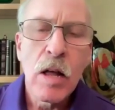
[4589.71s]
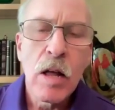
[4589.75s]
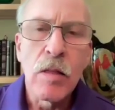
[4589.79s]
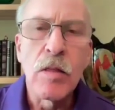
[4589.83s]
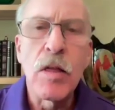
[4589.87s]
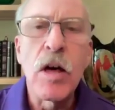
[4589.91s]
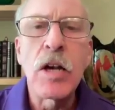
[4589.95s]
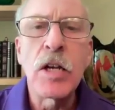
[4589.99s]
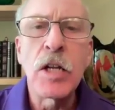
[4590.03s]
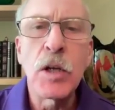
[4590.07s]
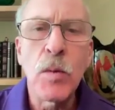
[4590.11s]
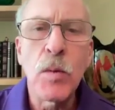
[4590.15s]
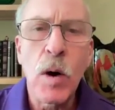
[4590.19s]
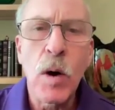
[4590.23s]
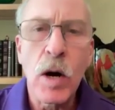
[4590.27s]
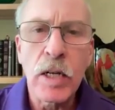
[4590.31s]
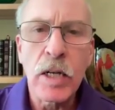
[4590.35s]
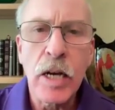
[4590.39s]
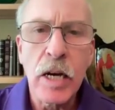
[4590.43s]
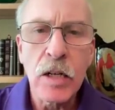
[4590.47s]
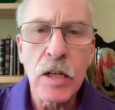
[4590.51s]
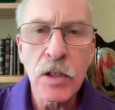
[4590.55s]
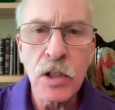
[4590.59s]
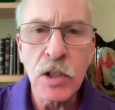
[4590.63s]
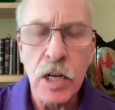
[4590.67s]
then you want to
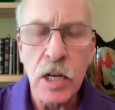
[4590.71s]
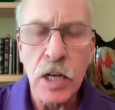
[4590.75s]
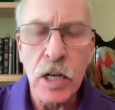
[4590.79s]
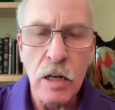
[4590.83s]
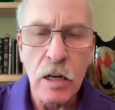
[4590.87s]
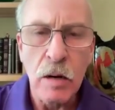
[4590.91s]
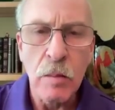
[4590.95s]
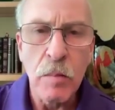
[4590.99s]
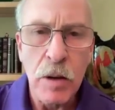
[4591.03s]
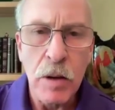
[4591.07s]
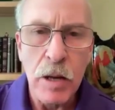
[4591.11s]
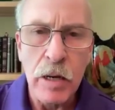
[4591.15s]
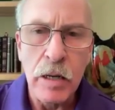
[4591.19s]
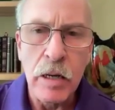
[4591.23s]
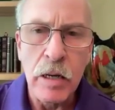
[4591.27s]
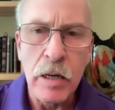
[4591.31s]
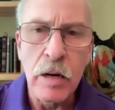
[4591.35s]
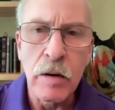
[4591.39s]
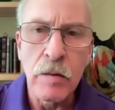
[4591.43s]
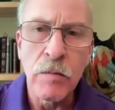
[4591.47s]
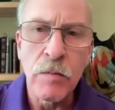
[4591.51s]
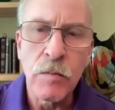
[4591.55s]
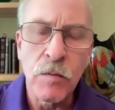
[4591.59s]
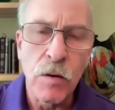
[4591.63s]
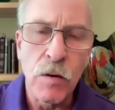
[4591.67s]
get a second
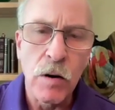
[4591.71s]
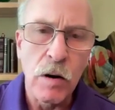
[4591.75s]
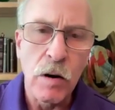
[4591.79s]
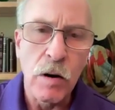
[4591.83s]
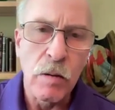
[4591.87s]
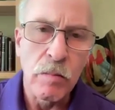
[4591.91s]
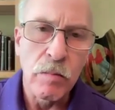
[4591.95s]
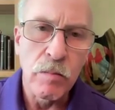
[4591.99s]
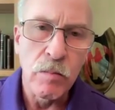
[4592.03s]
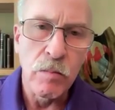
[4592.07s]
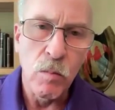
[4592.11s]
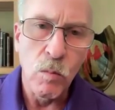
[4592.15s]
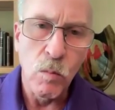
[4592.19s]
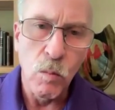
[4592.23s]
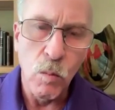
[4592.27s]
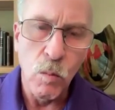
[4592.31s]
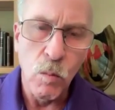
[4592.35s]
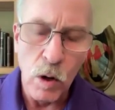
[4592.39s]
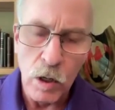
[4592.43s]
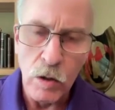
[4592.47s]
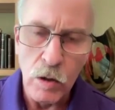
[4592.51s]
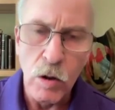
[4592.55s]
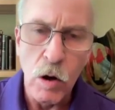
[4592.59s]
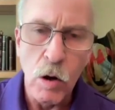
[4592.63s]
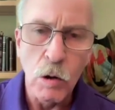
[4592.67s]
opinion from
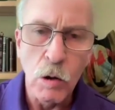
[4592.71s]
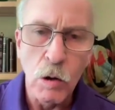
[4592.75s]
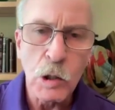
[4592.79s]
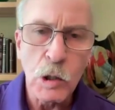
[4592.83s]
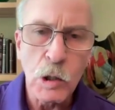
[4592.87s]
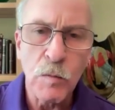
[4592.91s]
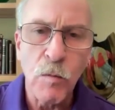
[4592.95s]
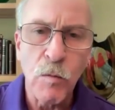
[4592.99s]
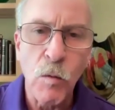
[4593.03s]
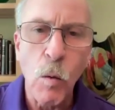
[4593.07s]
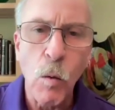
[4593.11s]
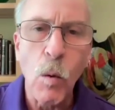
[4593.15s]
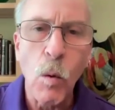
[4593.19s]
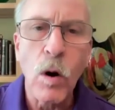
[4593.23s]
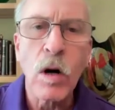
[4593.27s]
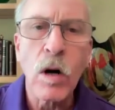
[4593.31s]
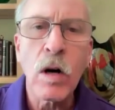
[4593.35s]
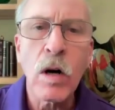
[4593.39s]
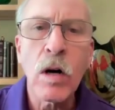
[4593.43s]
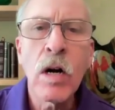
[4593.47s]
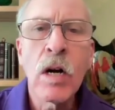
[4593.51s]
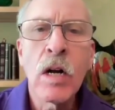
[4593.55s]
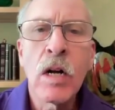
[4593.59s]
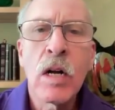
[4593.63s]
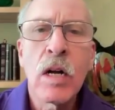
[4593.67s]
one of those
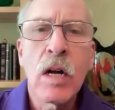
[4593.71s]
4,